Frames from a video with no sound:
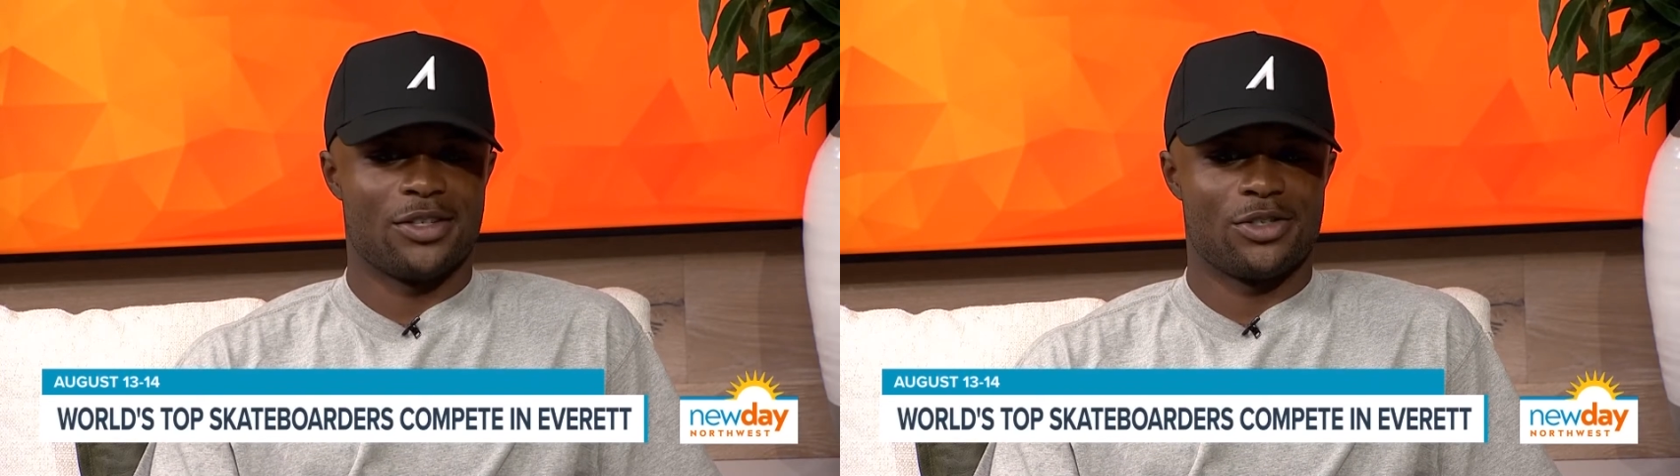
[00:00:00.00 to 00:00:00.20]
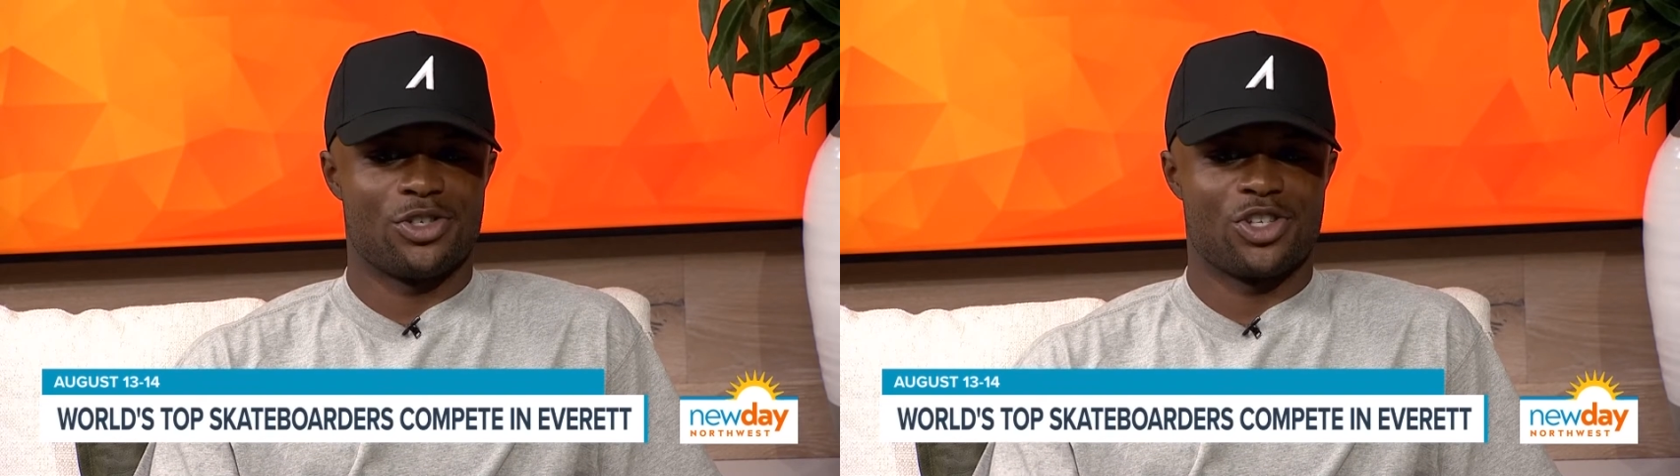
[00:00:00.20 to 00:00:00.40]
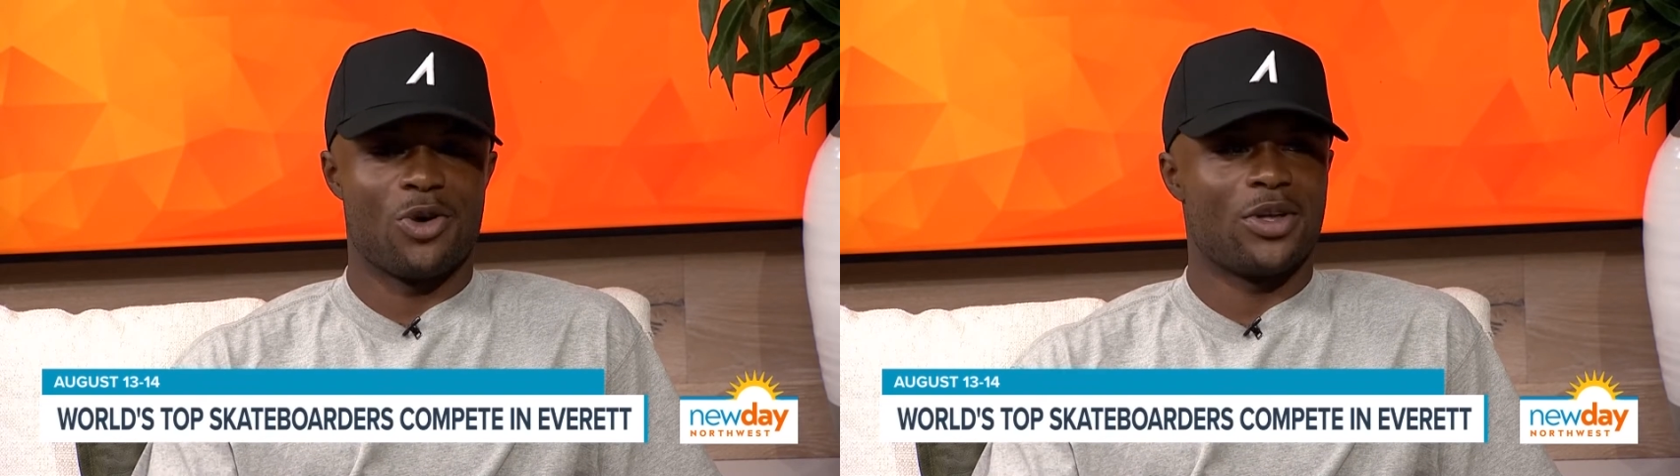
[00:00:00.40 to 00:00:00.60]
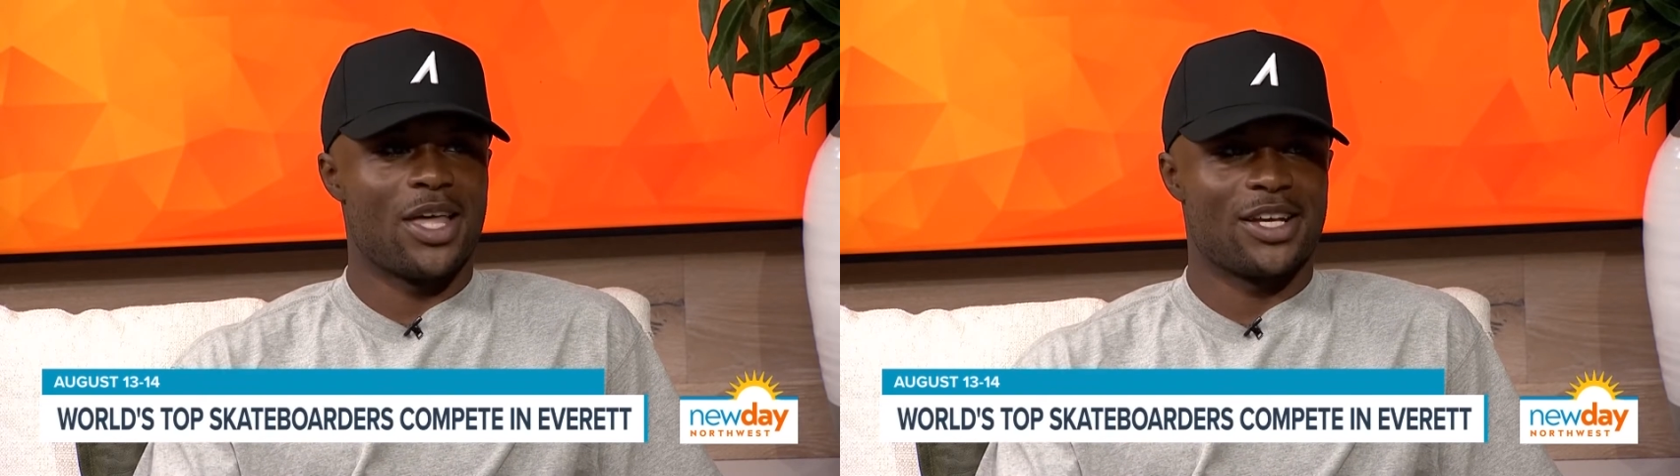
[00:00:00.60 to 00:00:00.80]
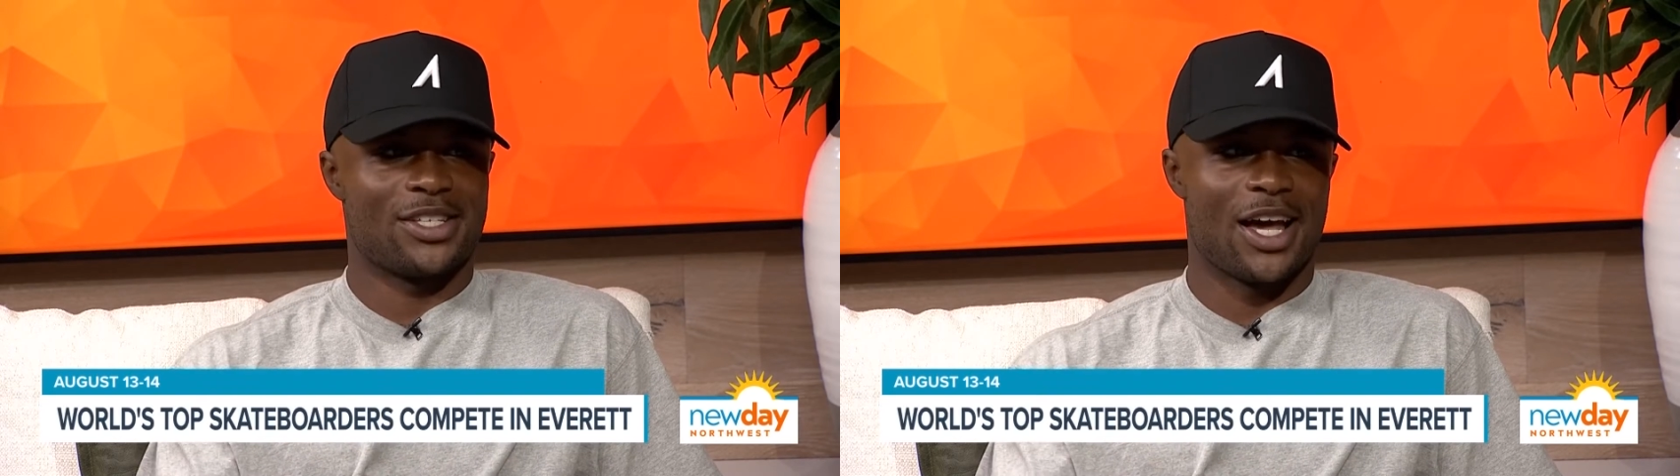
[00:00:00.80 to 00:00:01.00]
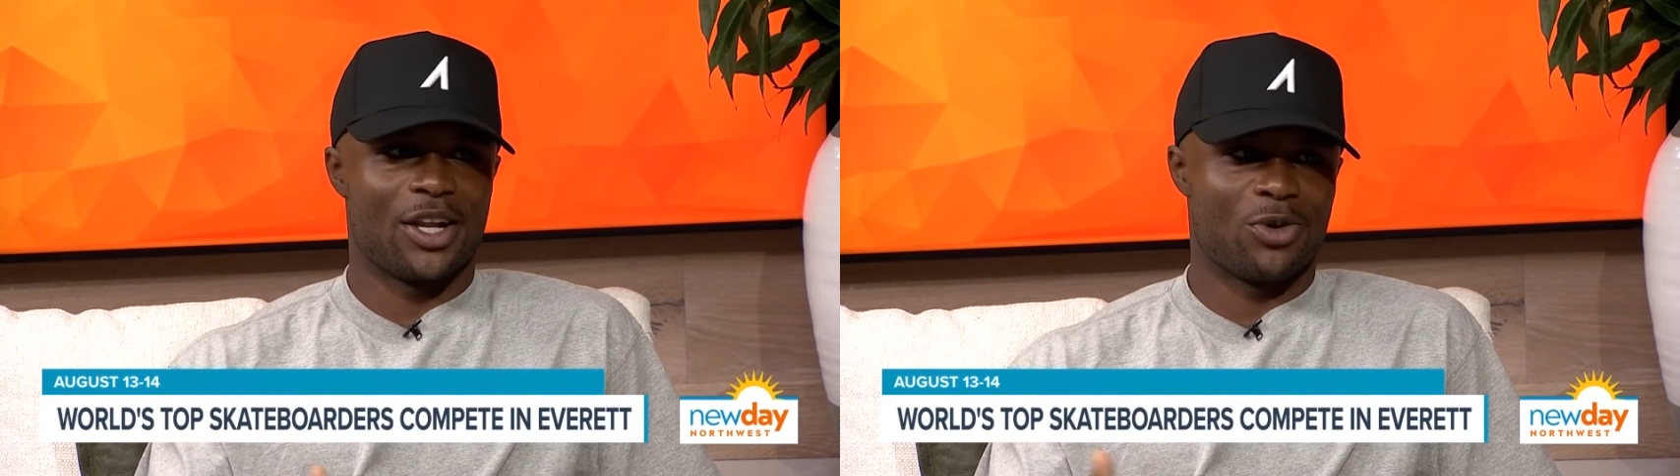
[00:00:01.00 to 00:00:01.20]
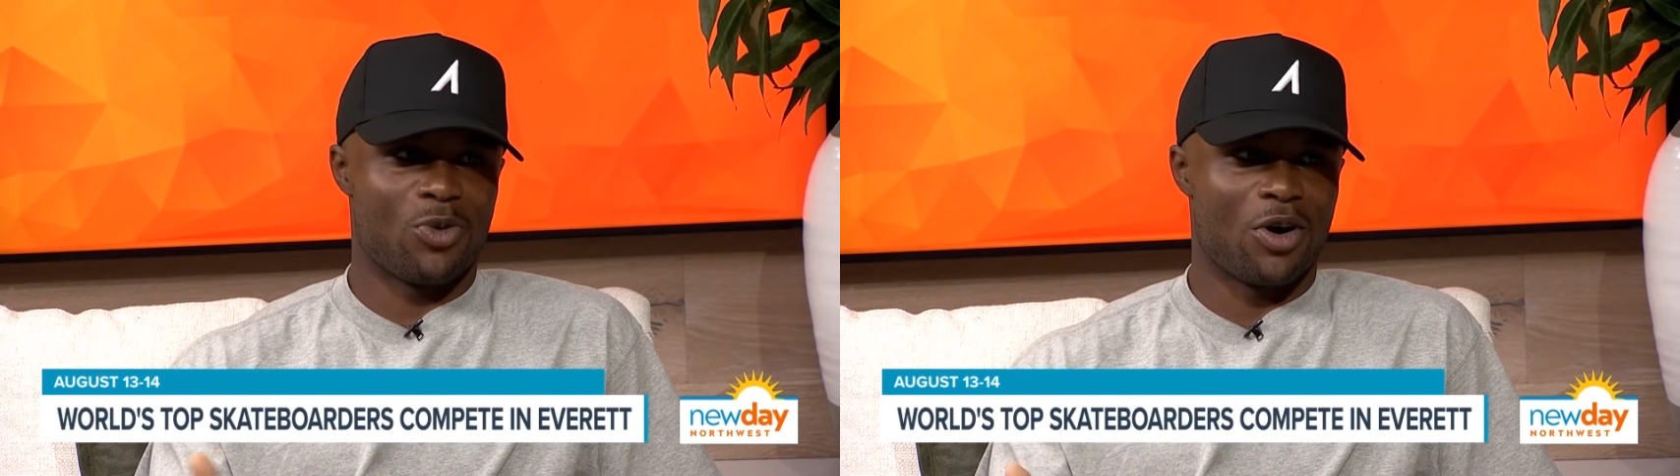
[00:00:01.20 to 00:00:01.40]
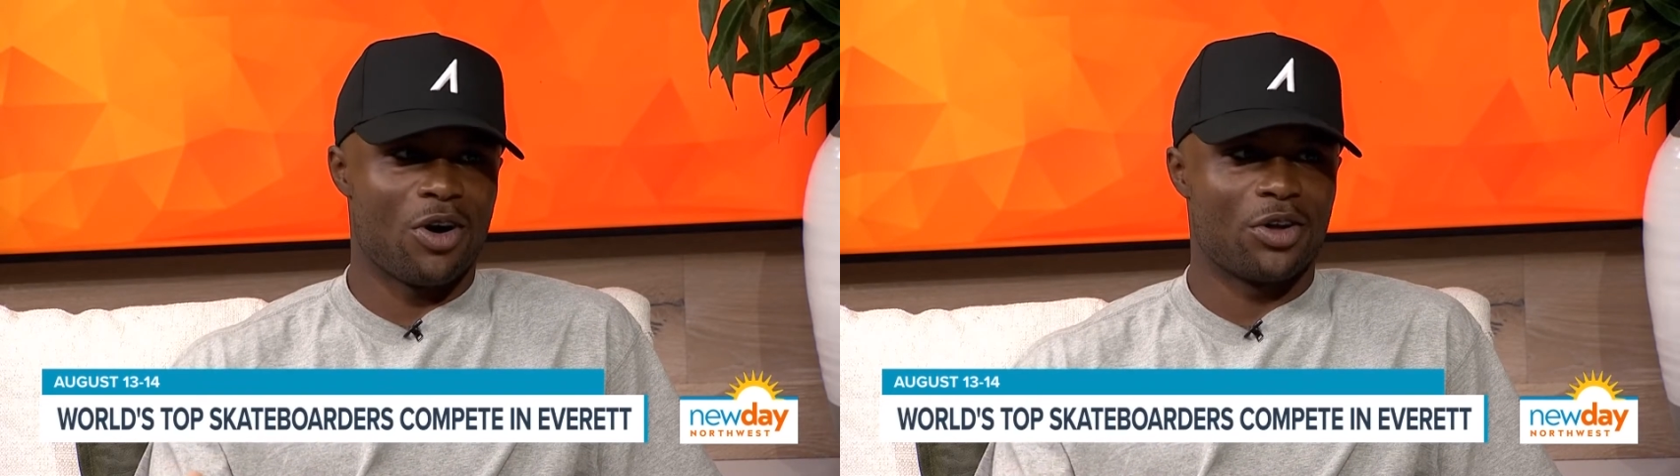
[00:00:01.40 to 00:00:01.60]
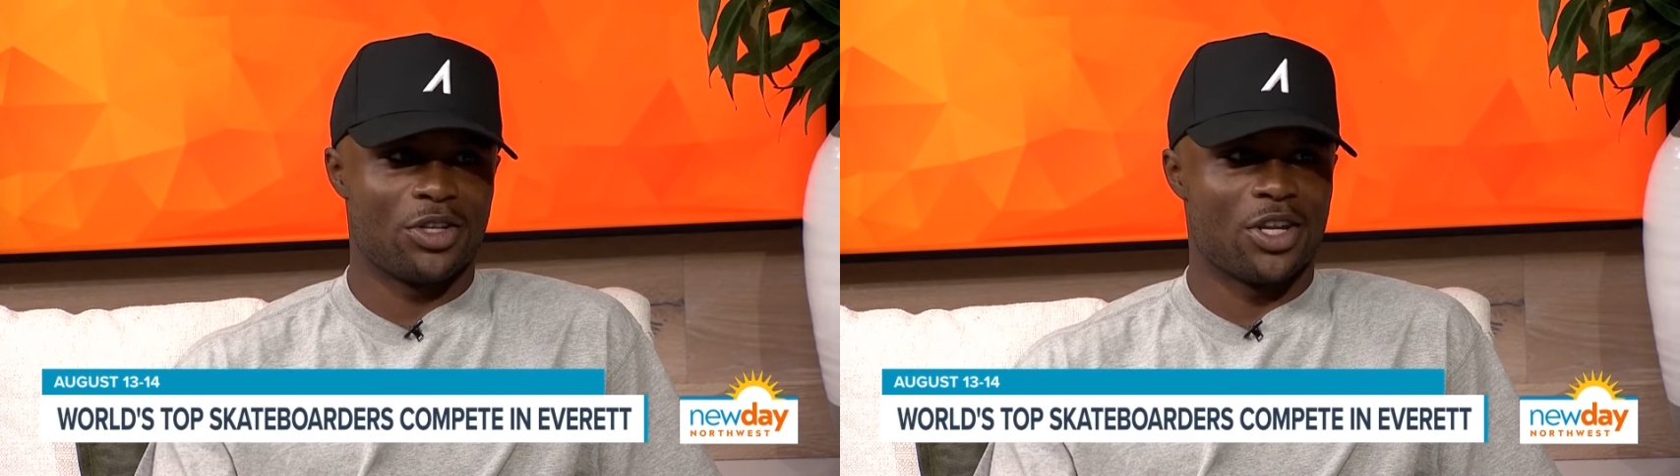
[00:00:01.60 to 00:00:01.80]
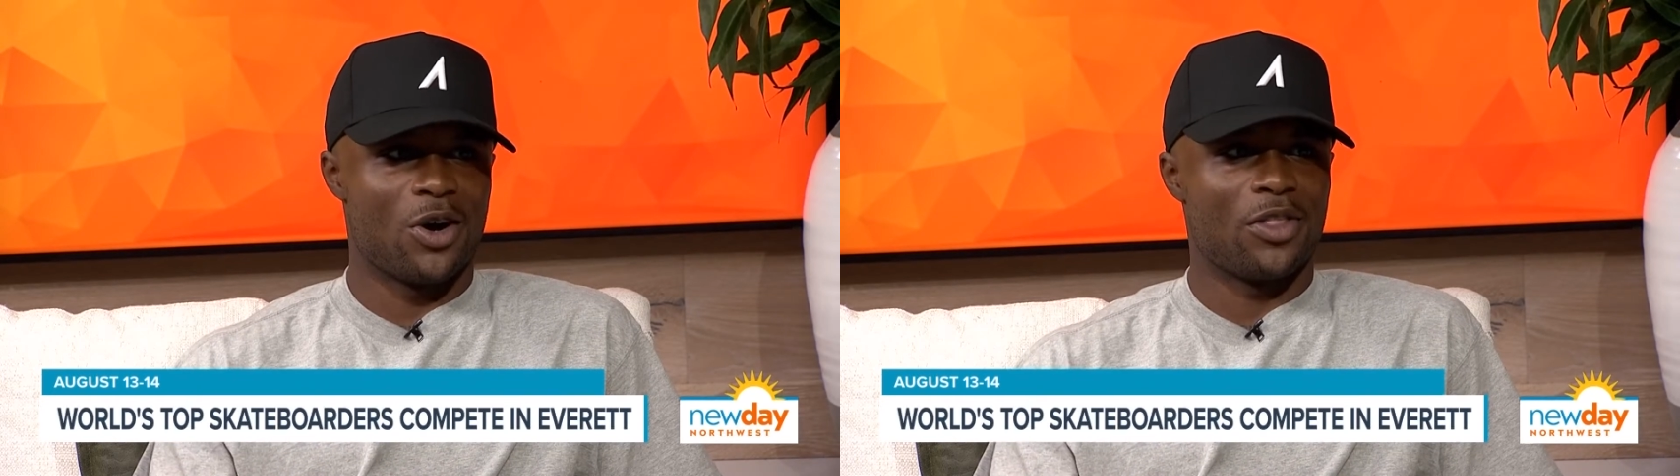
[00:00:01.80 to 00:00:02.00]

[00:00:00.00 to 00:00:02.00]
showing that side of the world, you know.